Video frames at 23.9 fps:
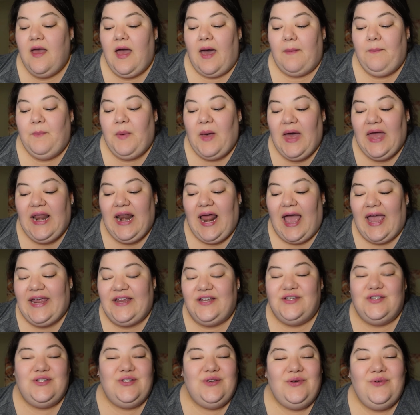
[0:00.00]
but I
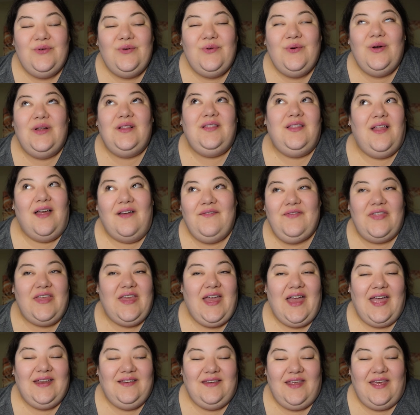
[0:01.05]
do love
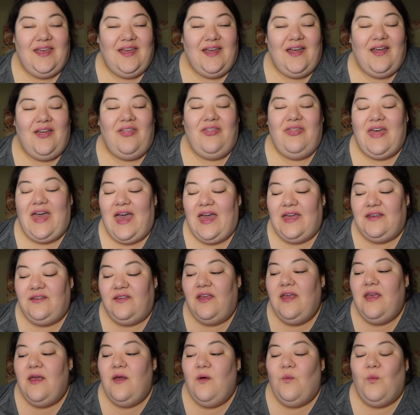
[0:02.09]
the idea that
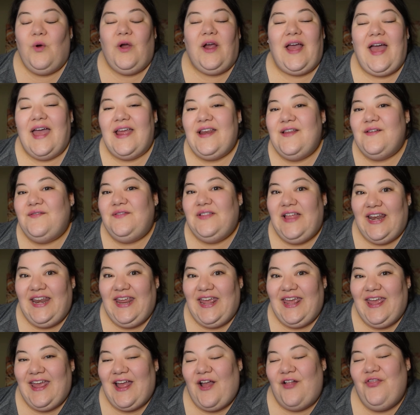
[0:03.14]
we're kind of
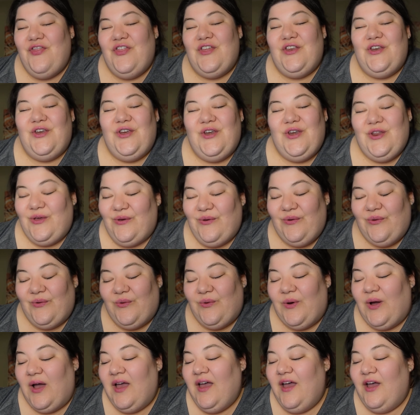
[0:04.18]
letting the
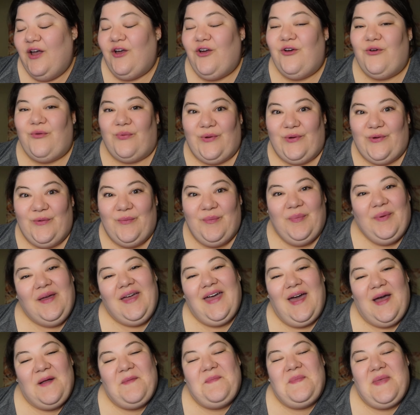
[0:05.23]
new group
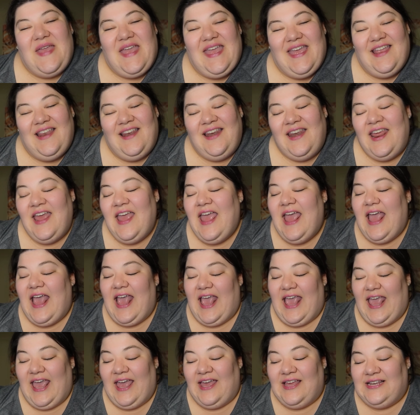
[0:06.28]
come in
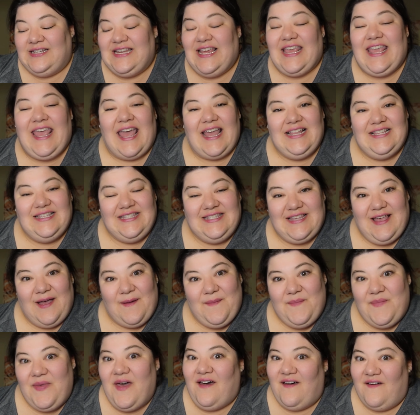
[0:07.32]
and get
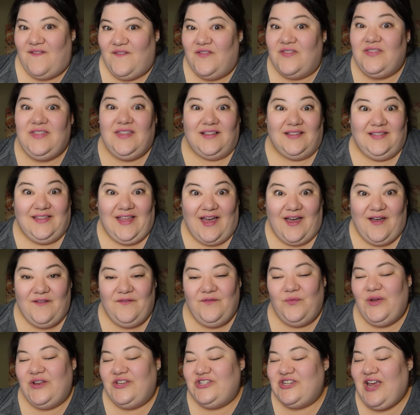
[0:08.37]
some of the
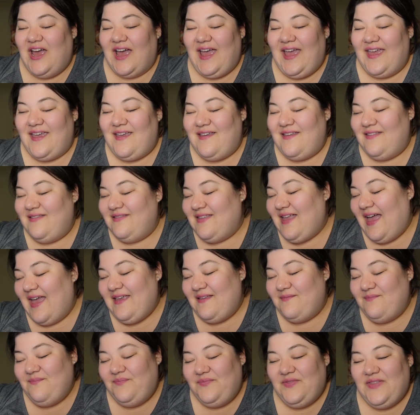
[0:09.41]
love, which I
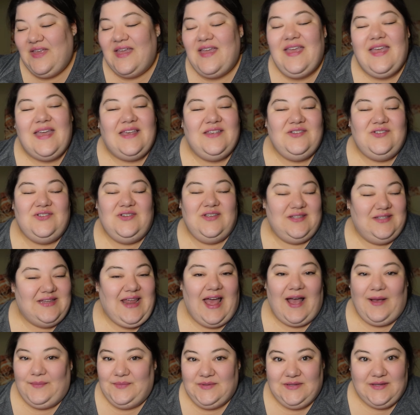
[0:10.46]
think is just
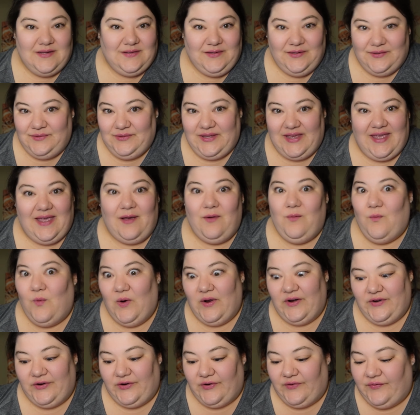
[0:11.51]
absolutely
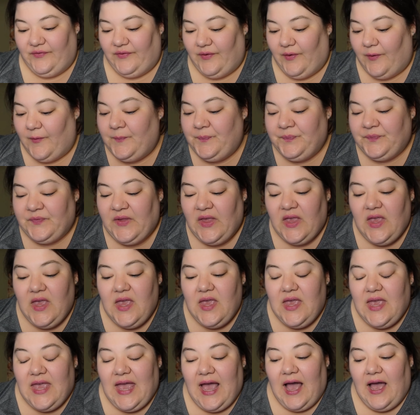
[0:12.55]
wonderful.
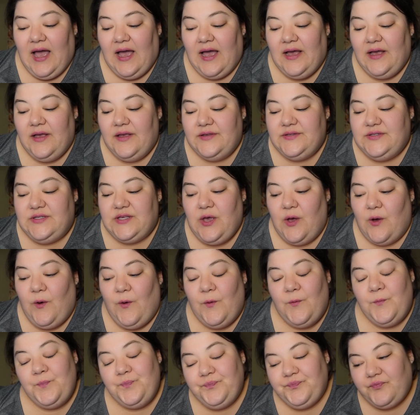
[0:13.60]

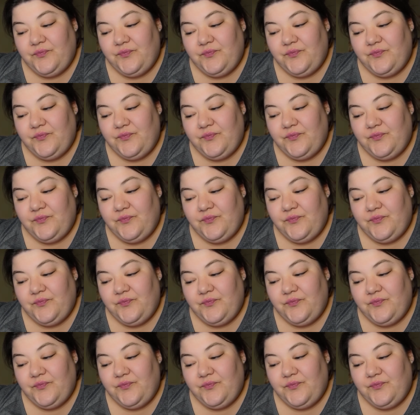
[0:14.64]
So